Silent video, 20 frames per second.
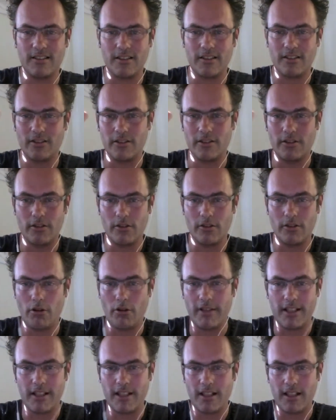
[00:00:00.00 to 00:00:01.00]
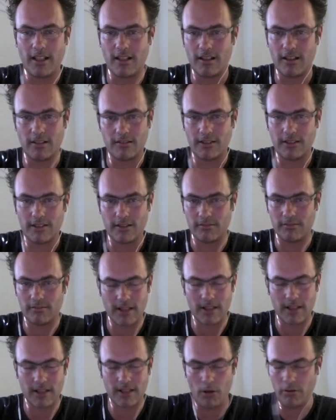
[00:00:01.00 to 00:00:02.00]
you already
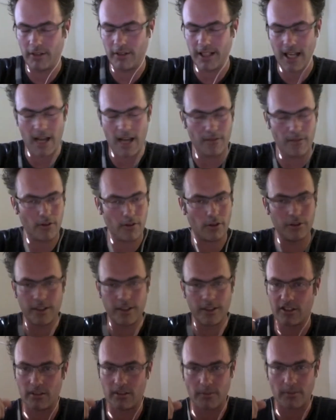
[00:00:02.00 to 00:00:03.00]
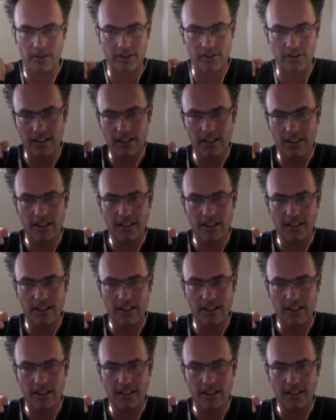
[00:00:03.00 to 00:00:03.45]
have all the customers.